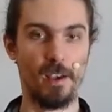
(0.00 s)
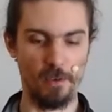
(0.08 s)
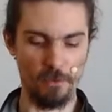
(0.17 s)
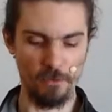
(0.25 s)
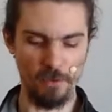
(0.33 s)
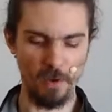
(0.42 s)

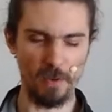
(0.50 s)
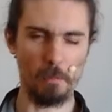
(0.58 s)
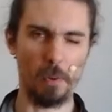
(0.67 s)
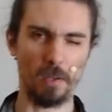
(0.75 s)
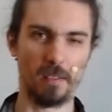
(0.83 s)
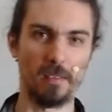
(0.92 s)
very
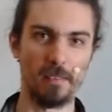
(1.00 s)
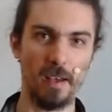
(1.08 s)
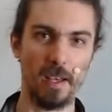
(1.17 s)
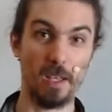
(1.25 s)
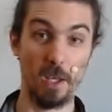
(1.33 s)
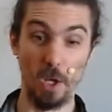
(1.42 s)
important
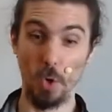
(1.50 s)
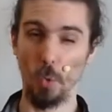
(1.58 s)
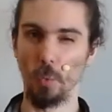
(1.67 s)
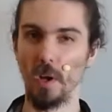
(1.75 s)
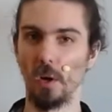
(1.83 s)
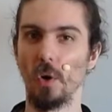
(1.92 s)
day, we
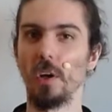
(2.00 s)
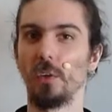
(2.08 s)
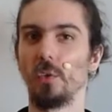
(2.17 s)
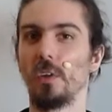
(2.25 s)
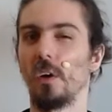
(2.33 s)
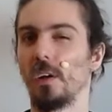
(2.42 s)
are going to
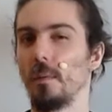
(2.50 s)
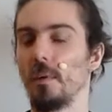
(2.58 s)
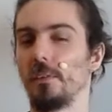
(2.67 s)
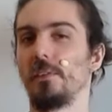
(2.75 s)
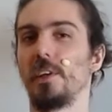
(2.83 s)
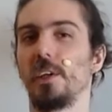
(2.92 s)
talk about
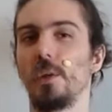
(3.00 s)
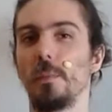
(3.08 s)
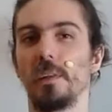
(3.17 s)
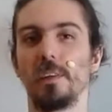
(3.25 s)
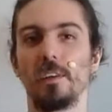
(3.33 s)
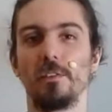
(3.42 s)

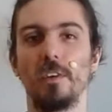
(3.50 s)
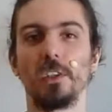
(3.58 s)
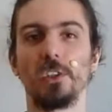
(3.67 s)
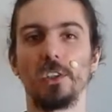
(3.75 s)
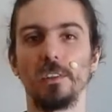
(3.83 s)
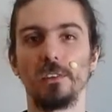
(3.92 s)
trigonometric
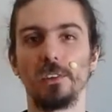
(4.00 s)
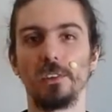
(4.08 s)
functions.